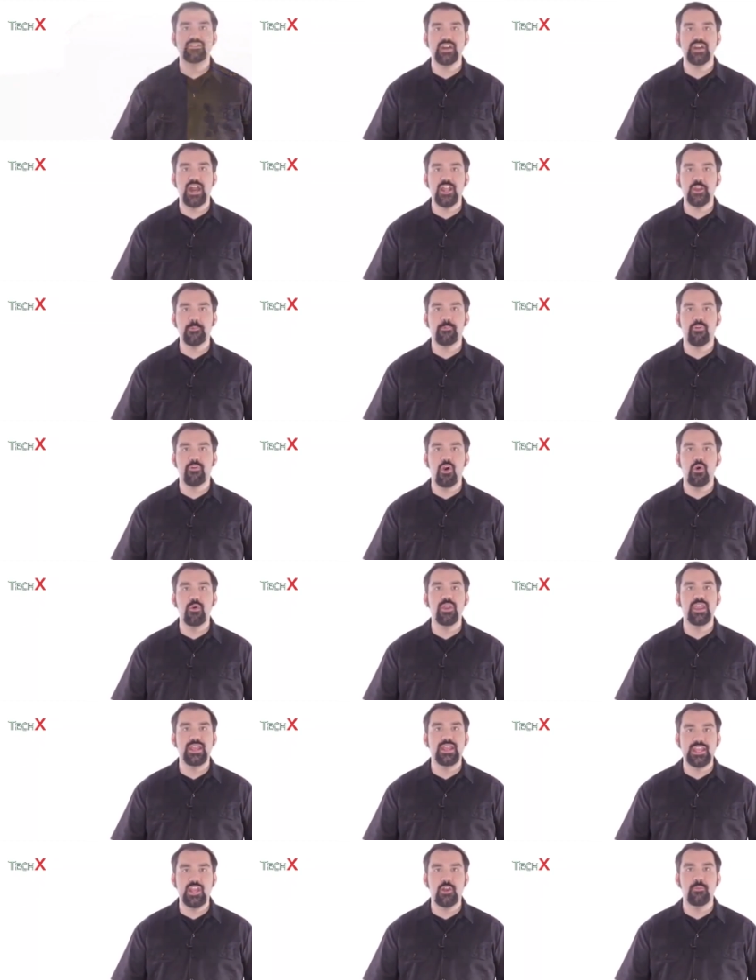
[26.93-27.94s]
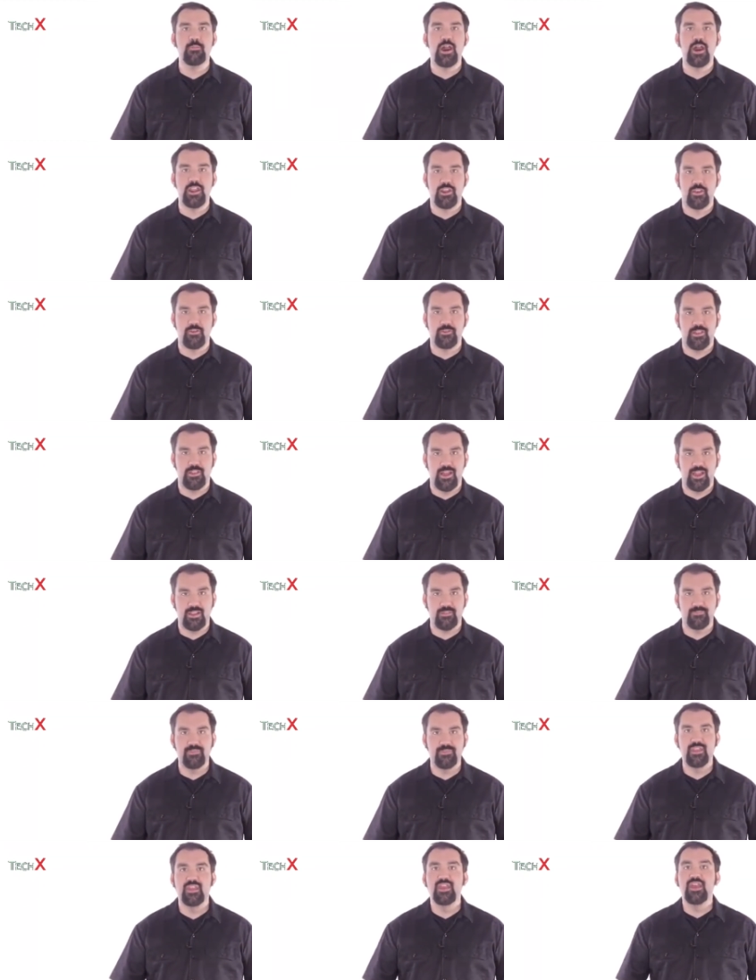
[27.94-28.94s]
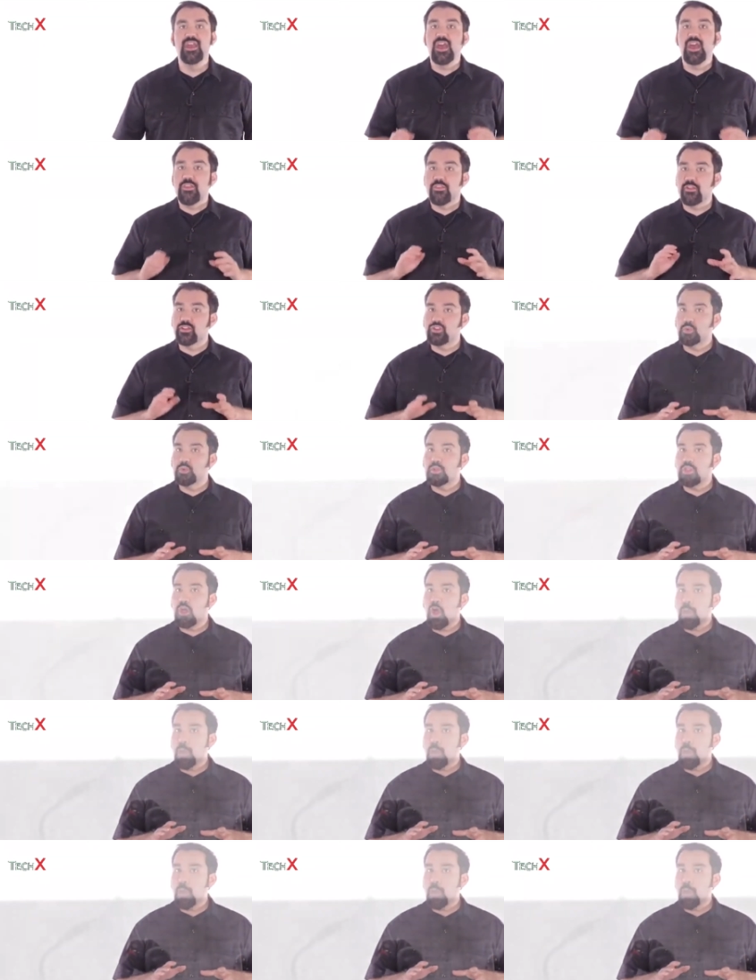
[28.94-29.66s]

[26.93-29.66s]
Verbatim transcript: Sonic Pro in ear monitor line. The dual